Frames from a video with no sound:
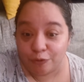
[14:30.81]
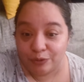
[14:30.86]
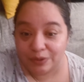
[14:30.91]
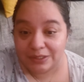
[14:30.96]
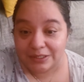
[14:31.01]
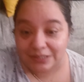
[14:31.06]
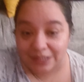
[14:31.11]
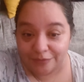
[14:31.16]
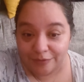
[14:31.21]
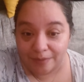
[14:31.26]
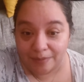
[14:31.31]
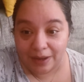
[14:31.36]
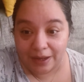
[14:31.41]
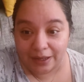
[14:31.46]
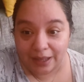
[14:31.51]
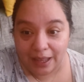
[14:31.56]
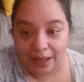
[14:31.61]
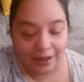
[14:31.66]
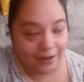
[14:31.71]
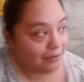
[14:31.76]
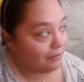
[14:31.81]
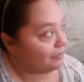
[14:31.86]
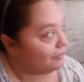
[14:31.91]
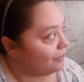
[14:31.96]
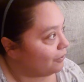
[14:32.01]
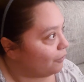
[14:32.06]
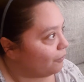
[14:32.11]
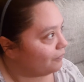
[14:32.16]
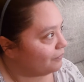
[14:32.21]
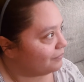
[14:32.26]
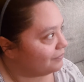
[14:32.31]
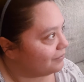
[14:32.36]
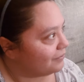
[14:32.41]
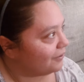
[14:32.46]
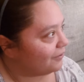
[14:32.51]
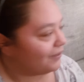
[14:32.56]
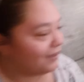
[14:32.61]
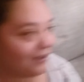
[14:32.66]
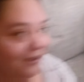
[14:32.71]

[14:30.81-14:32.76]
and stuff. I'm like, hey, there they